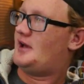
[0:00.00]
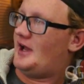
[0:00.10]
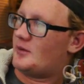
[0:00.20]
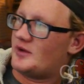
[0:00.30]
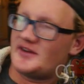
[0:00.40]

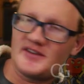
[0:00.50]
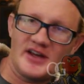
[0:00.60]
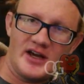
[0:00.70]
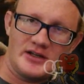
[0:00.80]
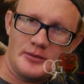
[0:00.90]
And when it's
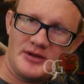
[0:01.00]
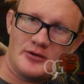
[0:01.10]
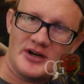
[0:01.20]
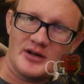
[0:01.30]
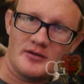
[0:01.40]
done, you'll be
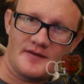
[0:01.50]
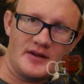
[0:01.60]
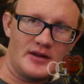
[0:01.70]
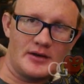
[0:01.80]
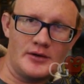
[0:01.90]
greeted with a
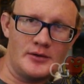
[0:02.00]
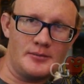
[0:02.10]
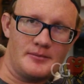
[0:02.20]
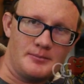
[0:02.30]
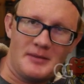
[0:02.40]
little
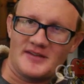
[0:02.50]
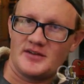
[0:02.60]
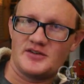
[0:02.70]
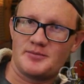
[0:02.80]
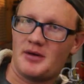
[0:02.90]

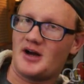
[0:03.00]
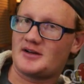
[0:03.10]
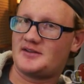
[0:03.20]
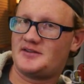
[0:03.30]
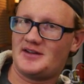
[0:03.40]
message
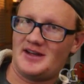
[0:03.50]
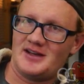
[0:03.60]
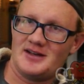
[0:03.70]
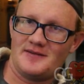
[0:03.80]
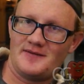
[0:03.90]
box
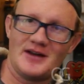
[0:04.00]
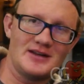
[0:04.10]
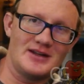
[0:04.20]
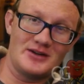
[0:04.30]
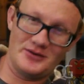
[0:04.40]
and a
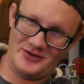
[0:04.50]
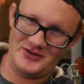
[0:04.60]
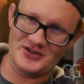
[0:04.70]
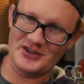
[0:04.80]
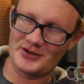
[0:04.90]
fun little
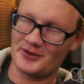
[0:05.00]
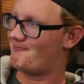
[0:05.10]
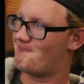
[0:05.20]
jingle.